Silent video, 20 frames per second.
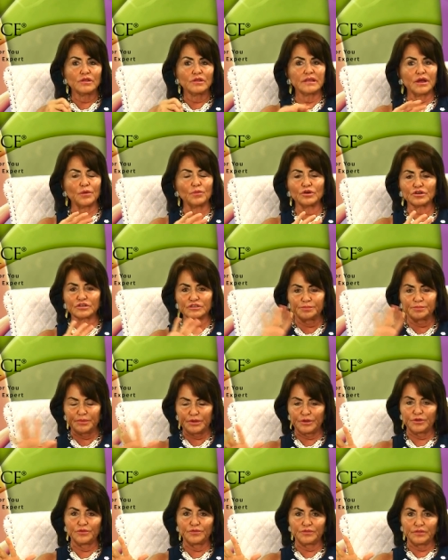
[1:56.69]
that works
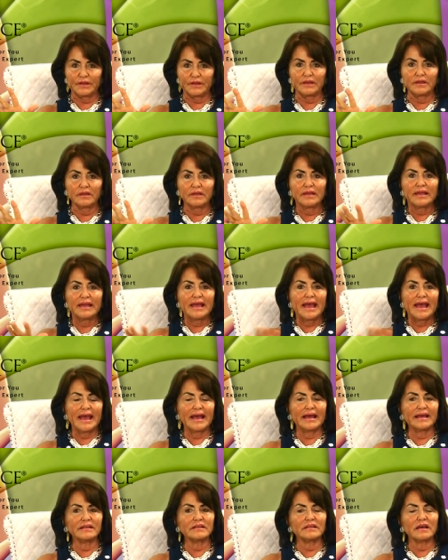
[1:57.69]
beautifully.
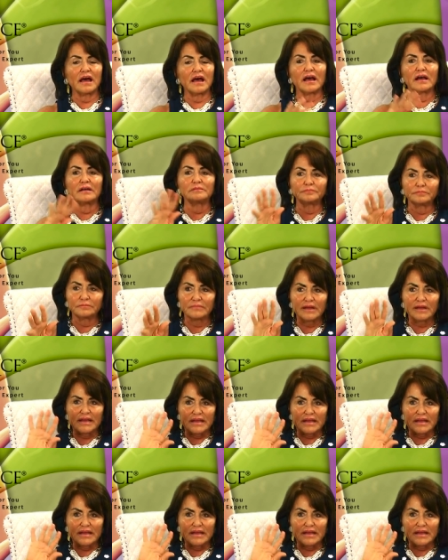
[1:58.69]
And um,